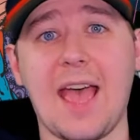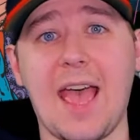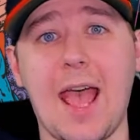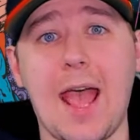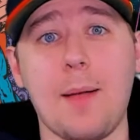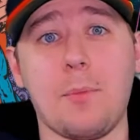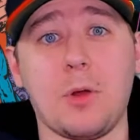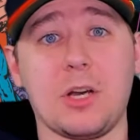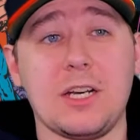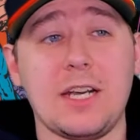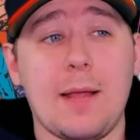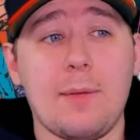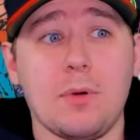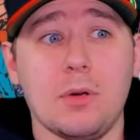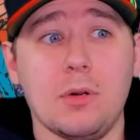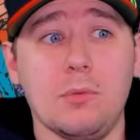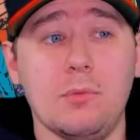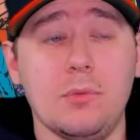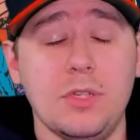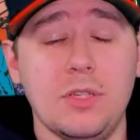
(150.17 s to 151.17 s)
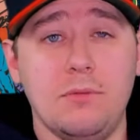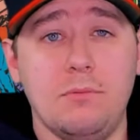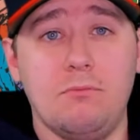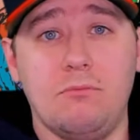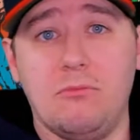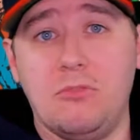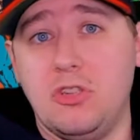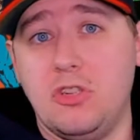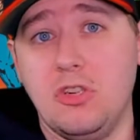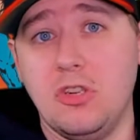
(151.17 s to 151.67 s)
Abracadabra would
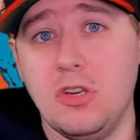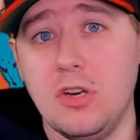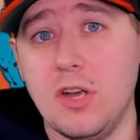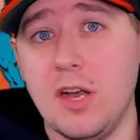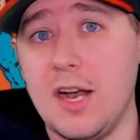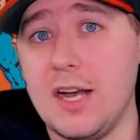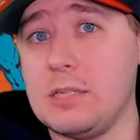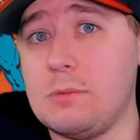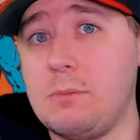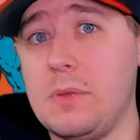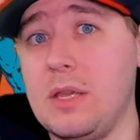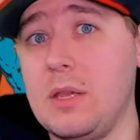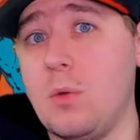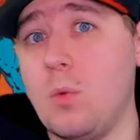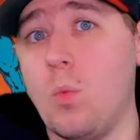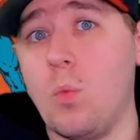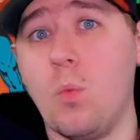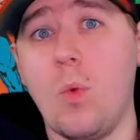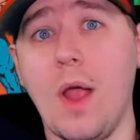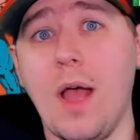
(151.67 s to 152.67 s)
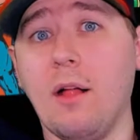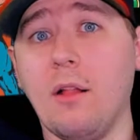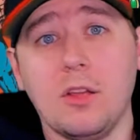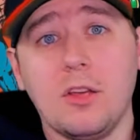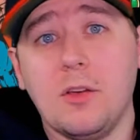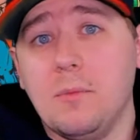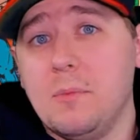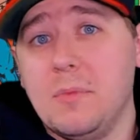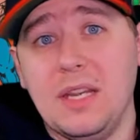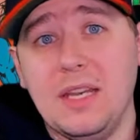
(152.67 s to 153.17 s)
just be
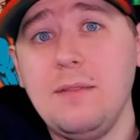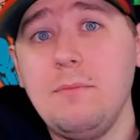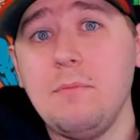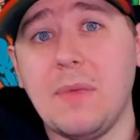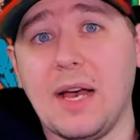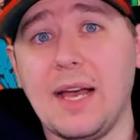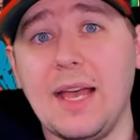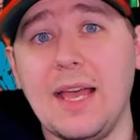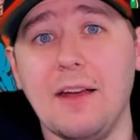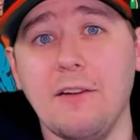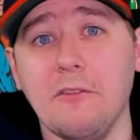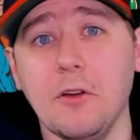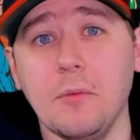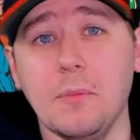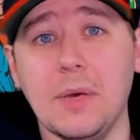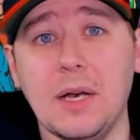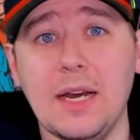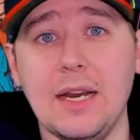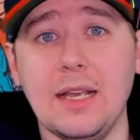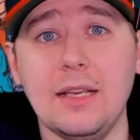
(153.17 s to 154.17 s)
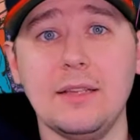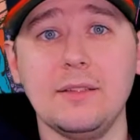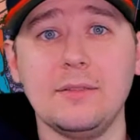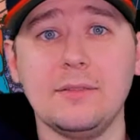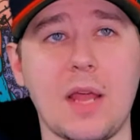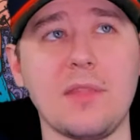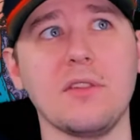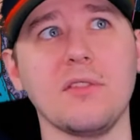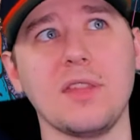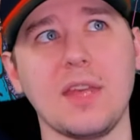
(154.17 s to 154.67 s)
welcomed in by everybody.
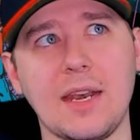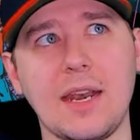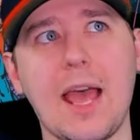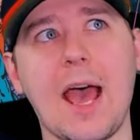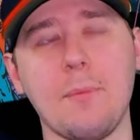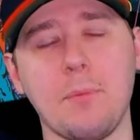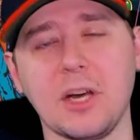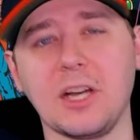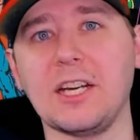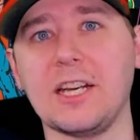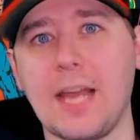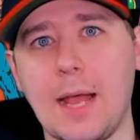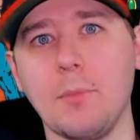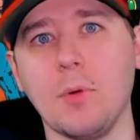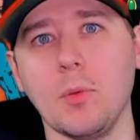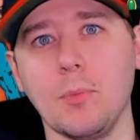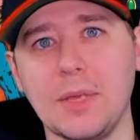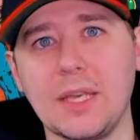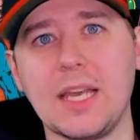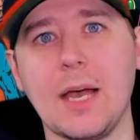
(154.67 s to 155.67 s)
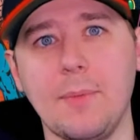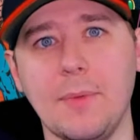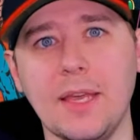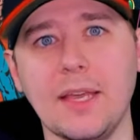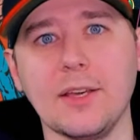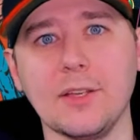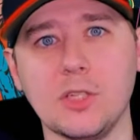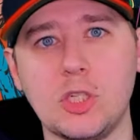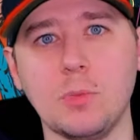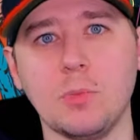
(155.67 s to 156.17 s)
Other than Abracadabra
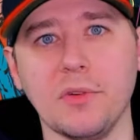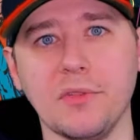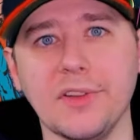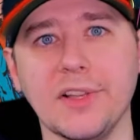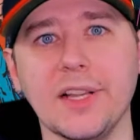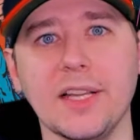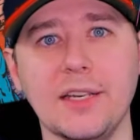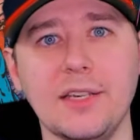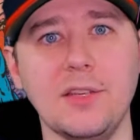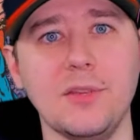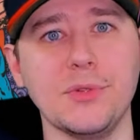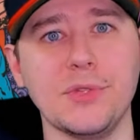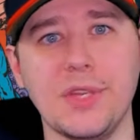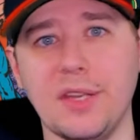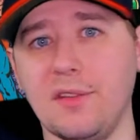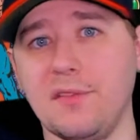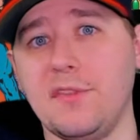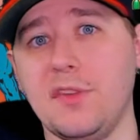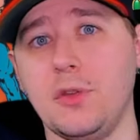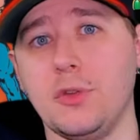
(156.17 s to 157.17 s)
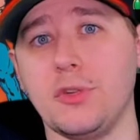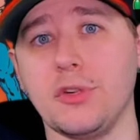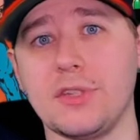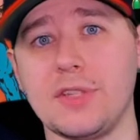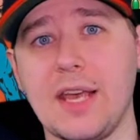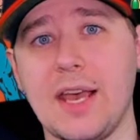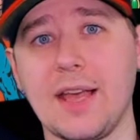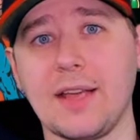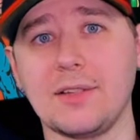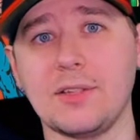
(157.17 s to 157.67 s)
becoming a supervillain using future
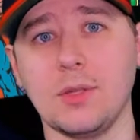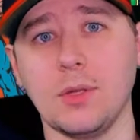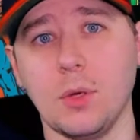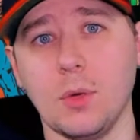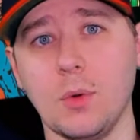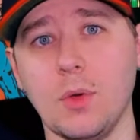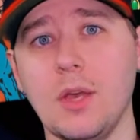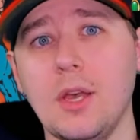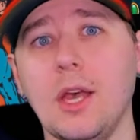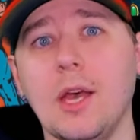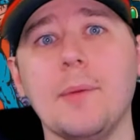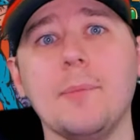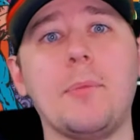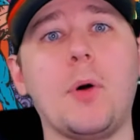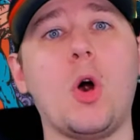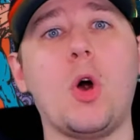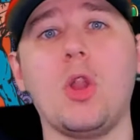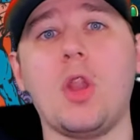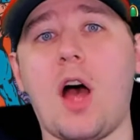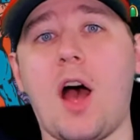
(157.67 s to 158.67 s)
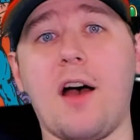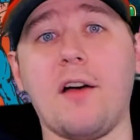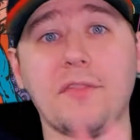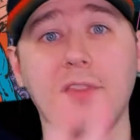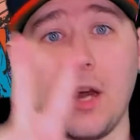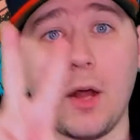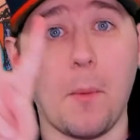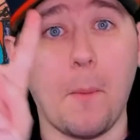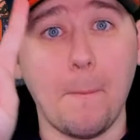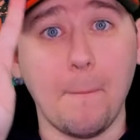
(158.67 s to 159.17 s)
tech to pull
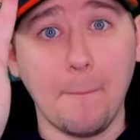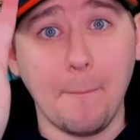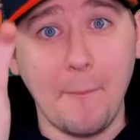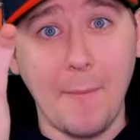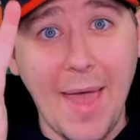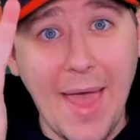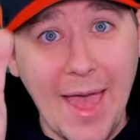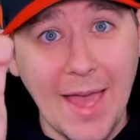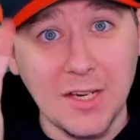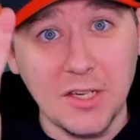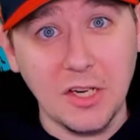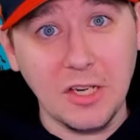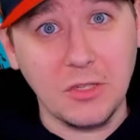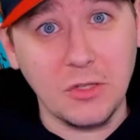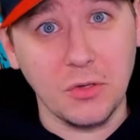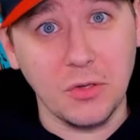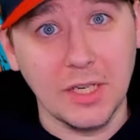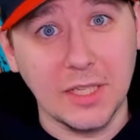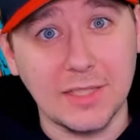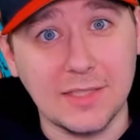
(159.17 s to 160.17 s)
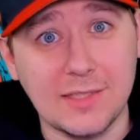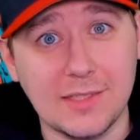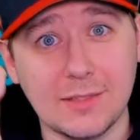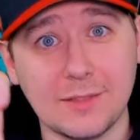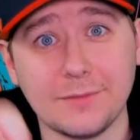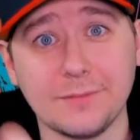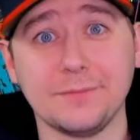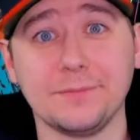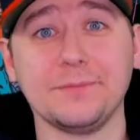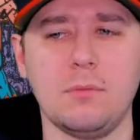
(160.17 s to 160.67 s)
off, magic tricks.